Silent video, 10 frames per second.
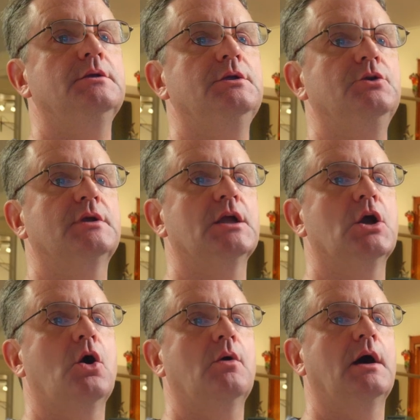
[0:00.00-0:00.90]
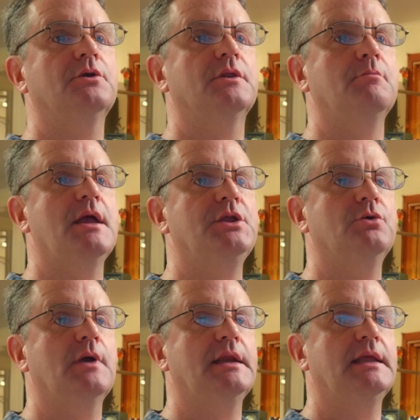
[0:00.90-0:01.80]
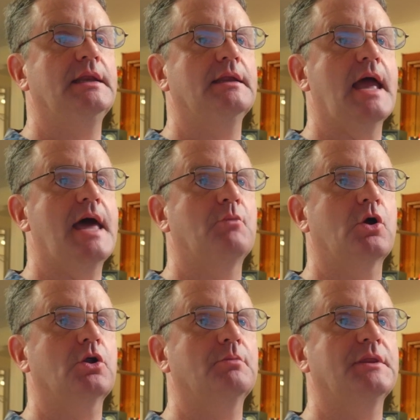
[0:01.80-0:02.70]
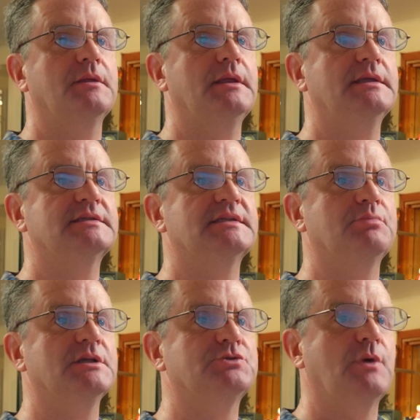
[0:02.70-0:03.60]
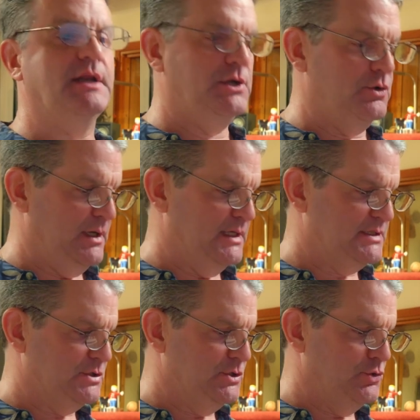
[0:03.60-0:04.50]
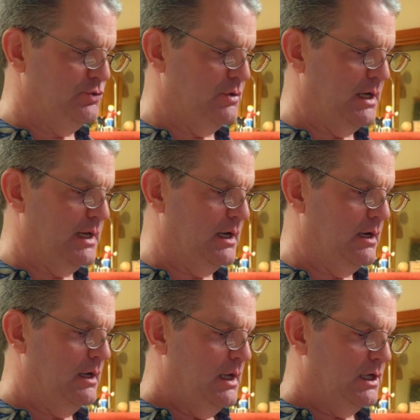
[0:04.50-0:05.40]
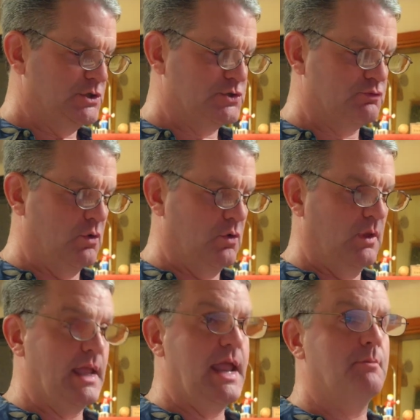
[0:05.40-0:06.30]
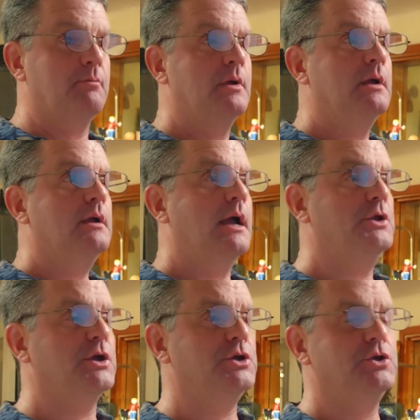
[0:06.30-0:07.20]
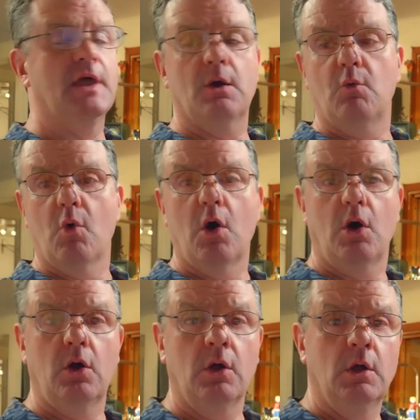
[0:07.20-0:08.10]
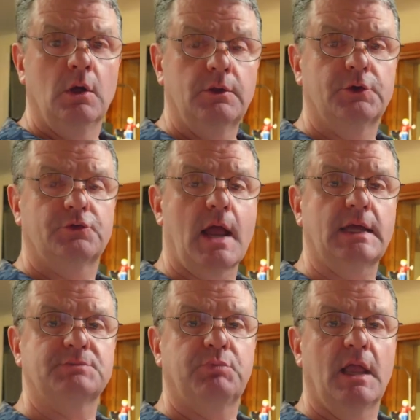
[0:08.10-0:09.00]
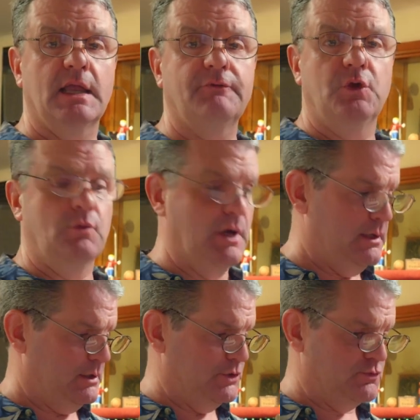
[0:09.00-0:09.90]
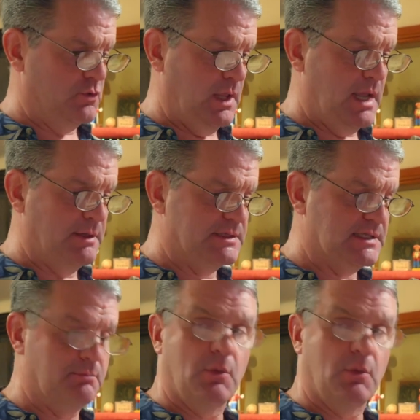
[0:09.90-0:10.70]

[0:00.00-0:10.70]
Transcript: you can go under the menu and hit Add Marker, but the simplest way to do is to do a Control M. And you can do that while the track is playing if you want. Control M and set